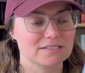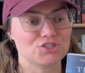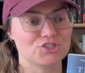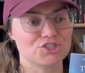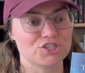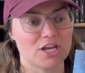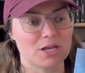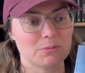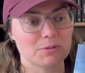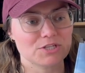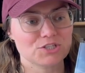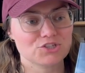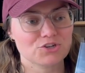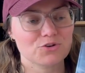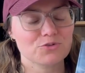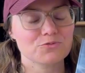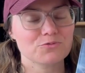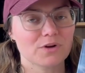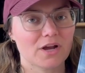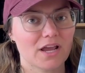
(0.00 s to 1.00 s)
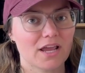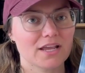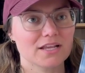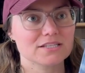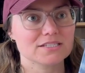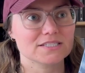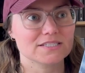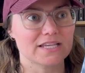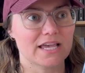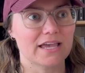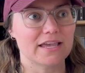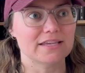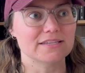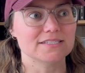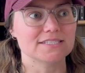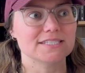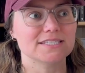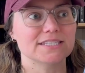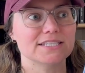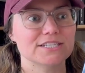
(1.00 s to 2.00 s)
Jaime Jo Wright
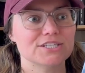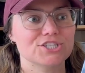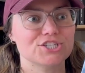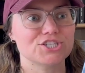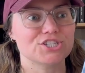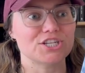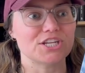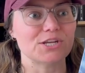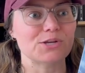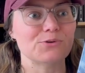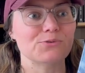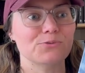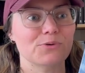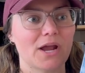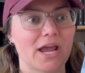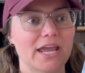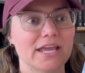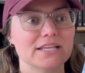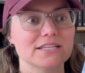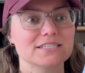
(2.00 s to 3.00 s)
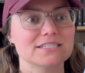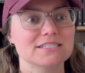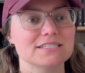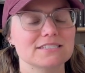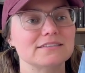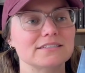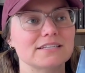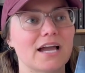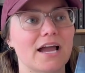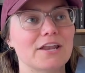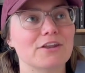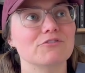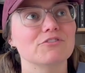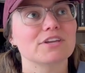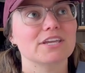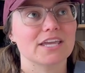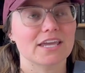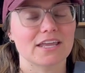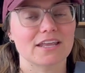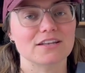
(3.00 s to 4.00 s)
says that she writes kind of
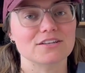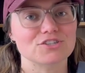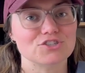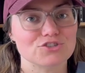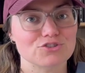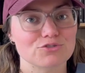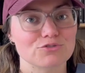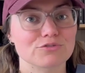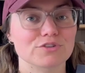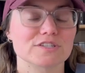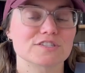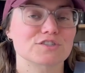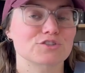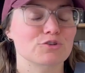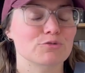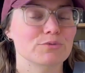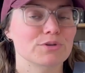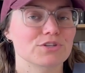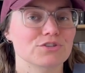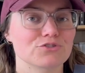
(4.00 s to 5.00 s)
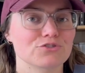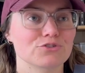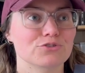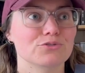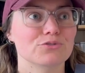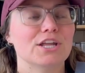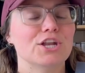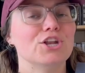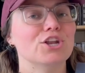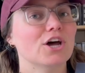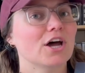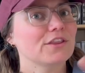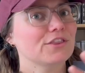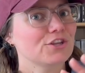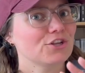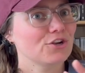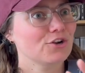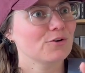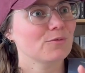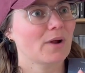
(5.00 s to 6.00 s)
akin to the Scooby-Doo. Not
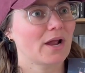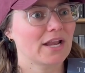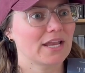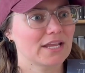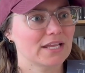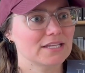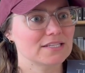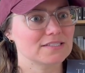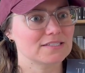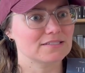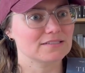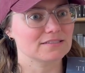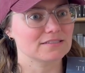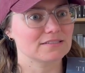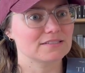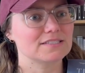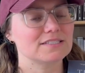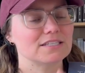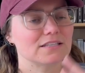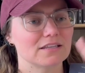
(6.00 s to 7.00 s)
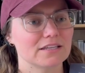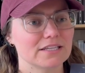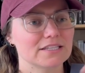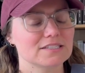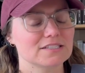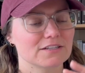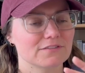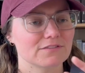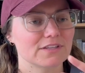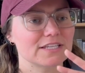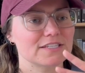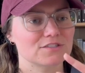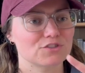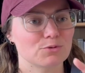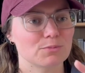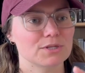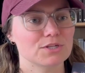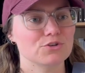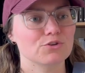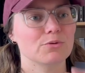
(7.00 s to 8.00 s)
that her writing is silly and stuff like
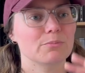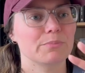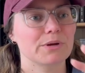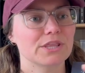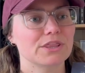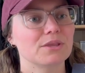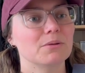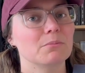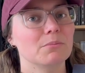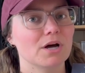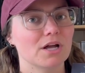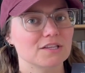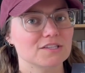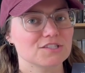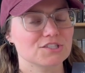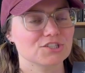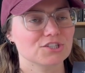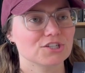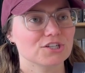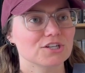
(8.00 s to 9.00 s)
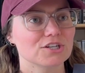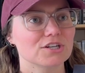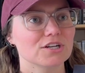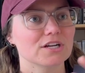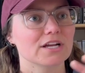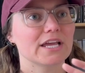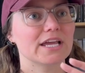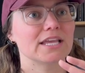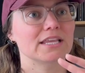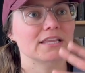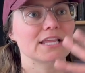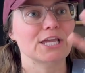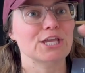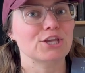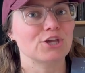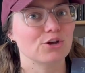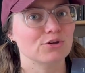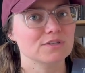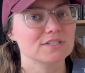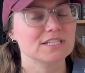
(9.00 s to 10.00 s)
Scooby-Doo, but the monster and like
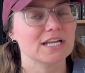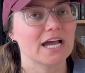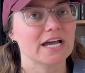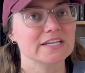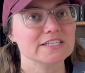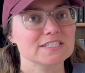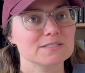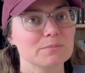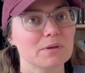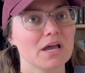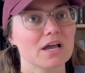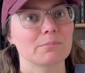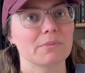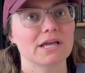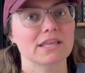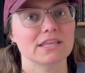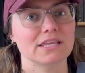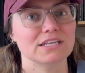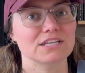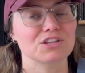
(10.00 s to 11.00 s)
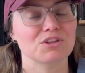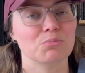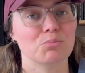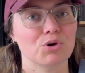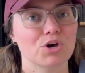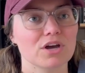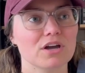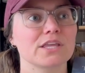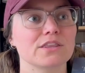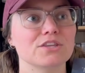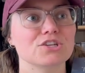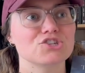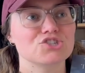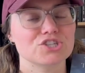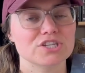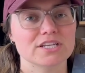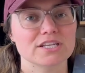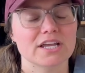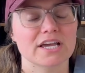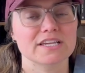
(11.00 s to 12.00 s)
ghost aspect, by the end of the book, the
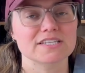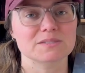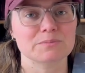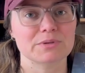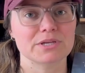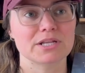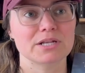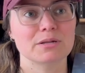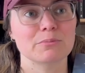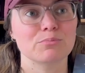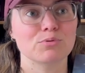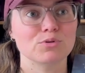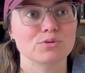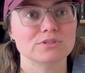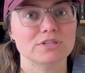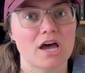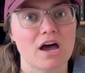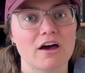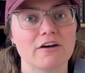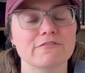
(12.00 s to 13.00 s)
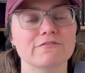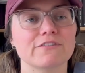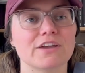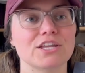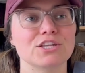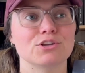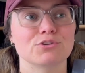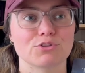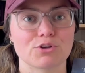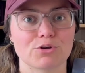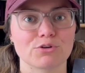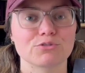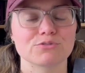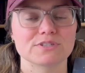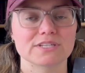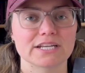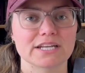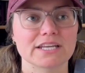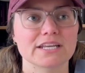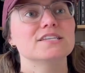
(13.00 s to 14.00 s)
sheet has been pulled off and you know who
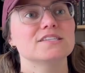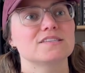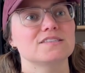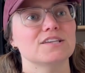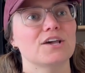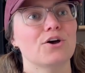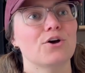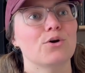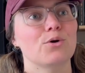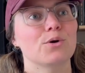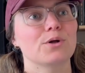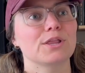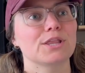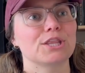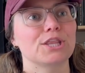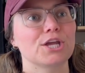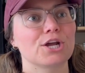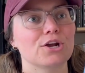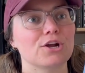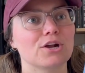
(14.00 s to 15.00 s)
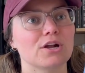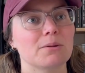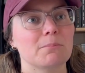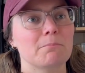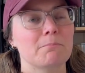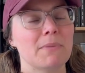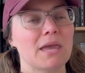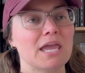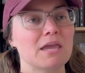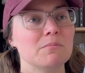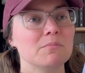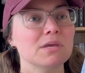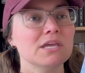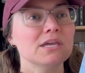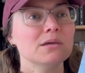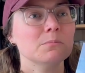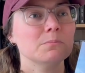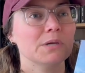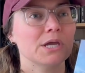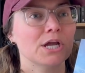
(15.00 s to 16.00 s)
did it. So there may
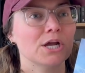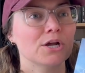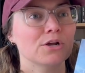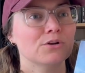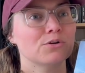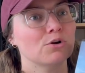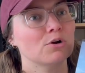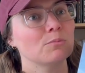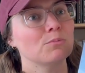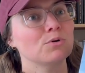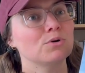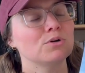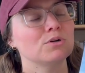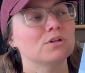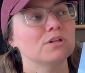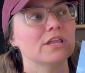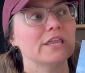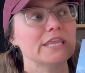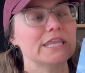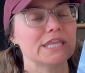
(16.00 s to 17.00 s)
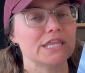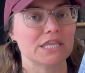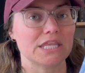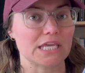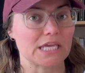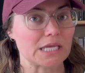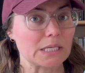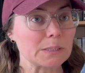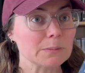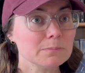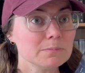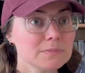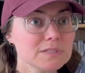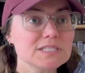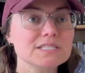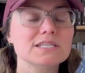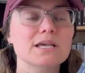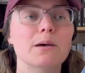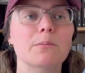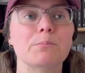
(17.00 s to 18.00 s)
be paranormal
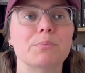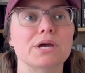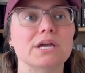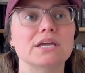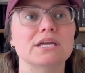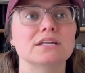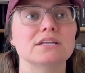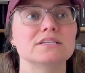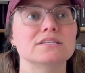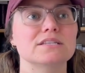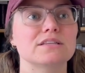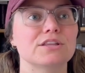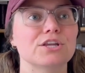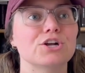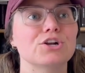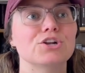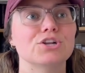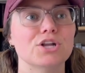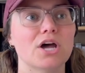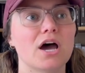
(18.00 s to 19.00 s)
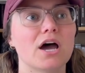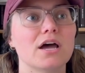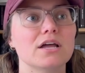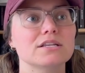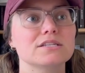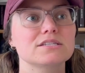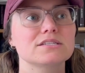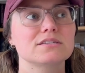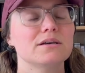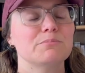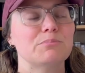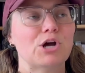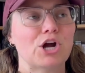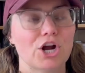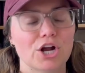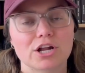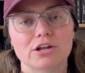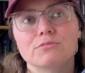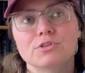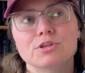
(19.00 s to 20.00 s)
themes, but they're not
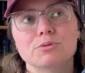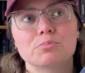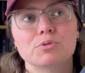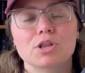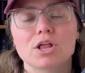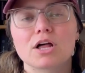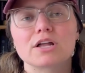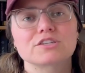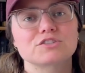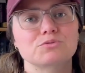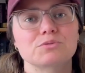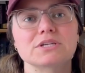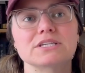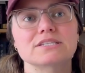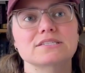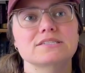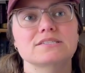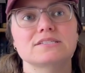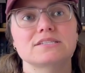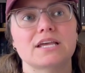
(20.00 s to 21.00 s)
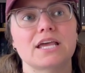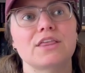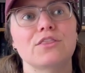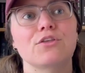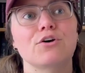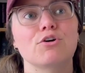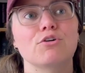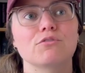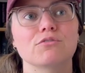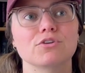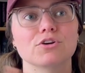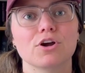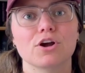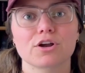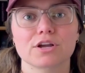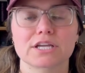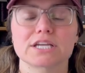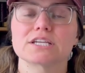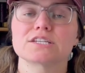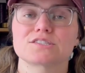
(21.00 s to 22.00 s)
part of the plot twist and the
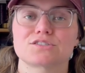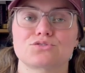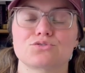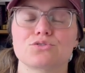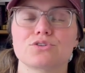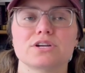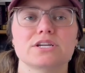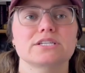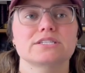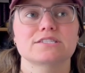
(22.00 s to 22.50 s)
overarching story.